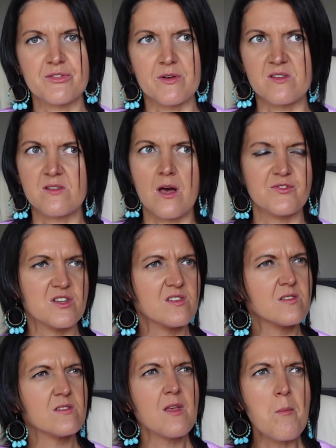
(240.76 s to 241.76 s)
reserve,
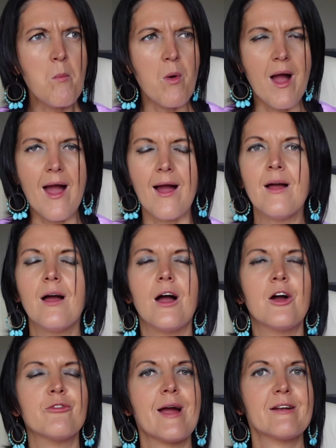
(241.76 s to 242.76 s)
just somewhere
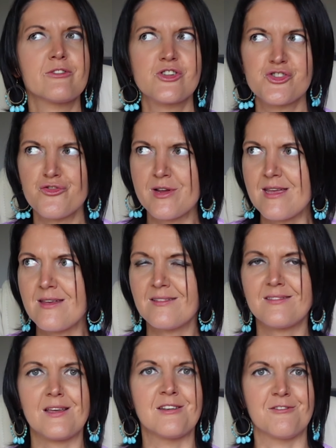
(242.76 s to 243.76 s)
around
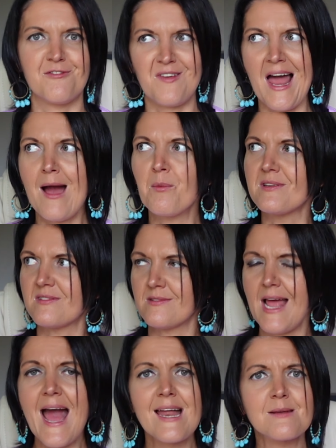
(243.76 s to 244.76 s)
trees and flowers
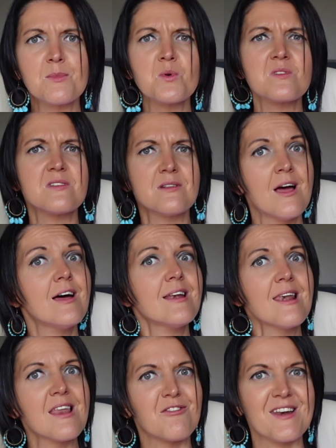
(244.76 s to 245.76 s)
and animals and
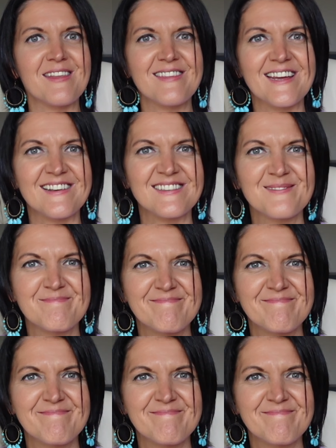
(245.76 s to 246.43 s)
lovely things.